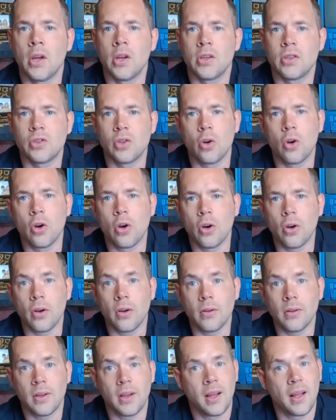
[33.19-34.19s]
So
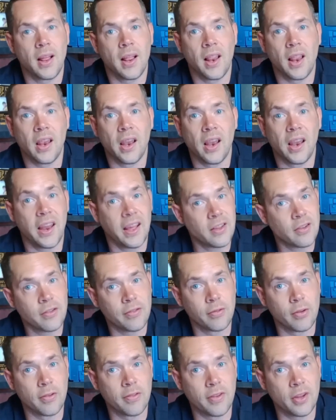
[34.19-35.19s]
let's
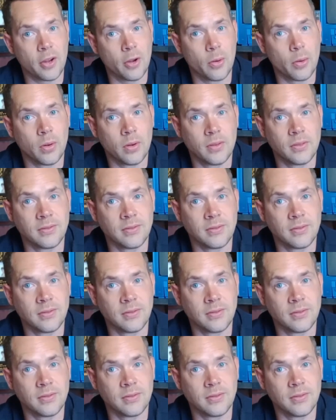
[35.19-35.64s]
review.